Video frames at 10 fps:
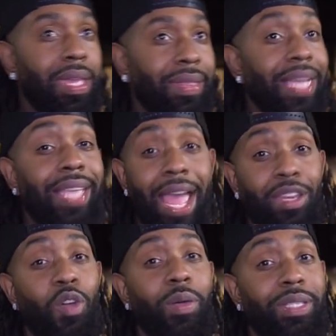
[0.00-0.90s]
that's how I
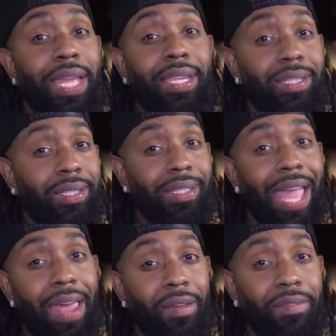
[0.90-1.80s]
know it's like it's just
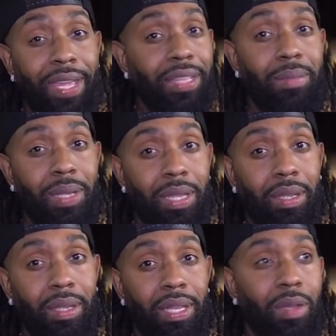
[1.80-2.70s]
not affecting me
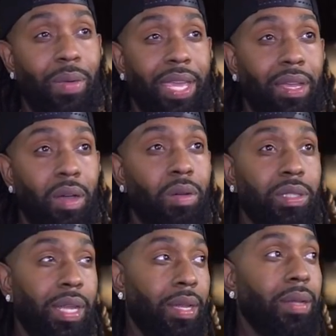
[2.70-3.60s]
any way it goes.
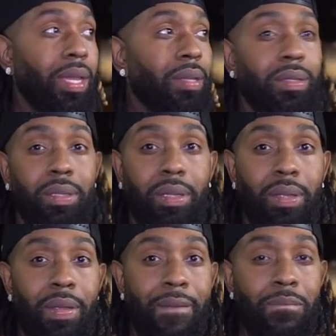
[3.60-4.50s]
It's like, okay, cool.
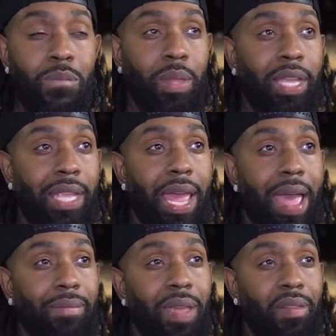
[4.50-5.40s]
Cause I,
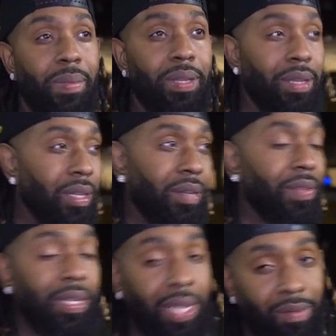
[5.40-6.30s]
I've never been loved.
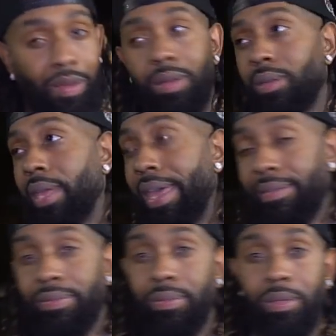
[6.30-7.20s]
They never have,
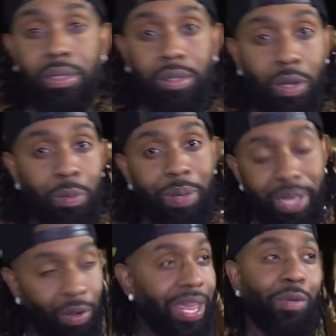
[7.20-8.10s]
you know,
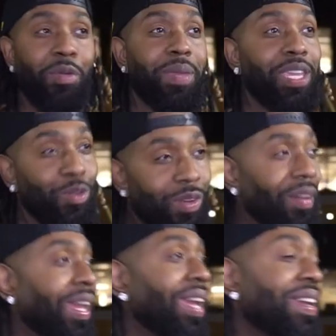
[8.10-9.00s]
been on that with me. You
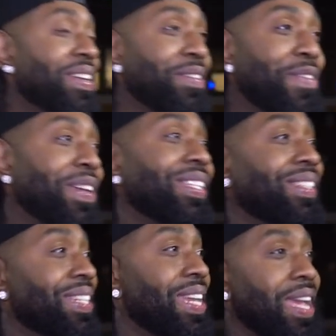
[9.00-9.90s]
know that. But
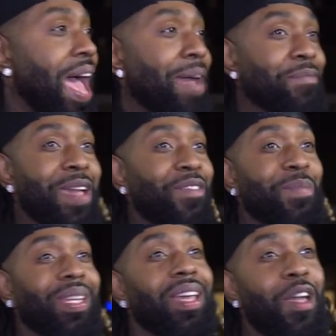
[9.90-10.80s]
yeah, I've never
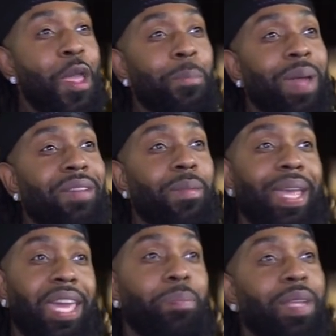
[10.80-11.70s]
been loved. But
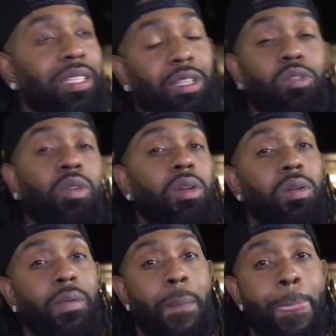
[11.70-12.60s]
everybody got to play a certain role,
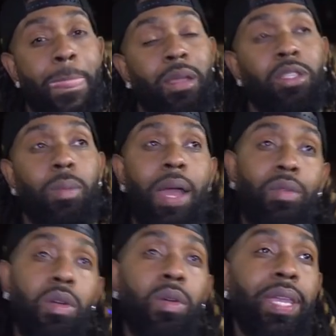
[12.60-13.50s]
right? So my
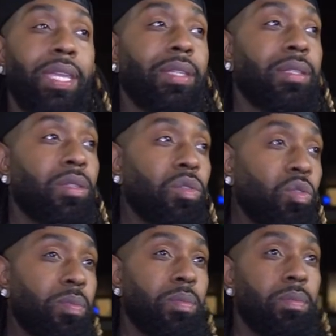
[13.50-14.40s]
role is to
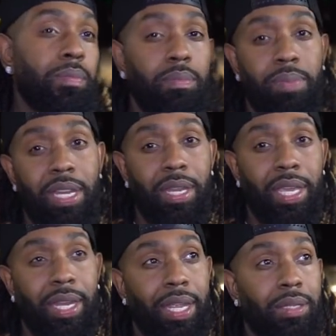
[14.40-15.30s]
be the
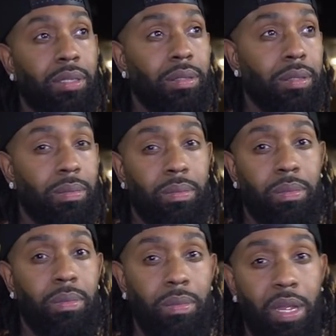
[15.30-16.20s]
nigga that's
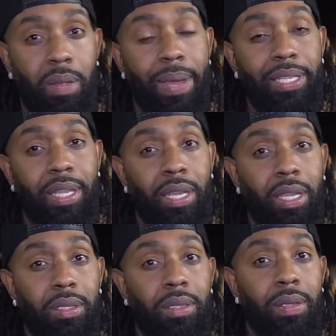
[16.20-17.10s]
everybody standing
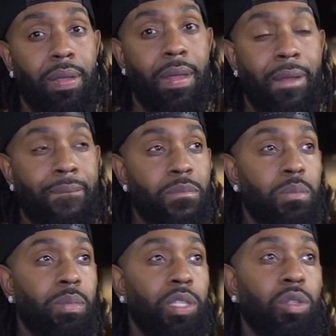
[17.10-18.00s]
against.
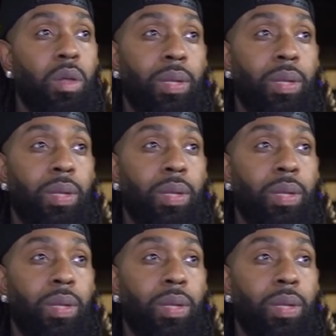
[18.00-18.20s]
But you know,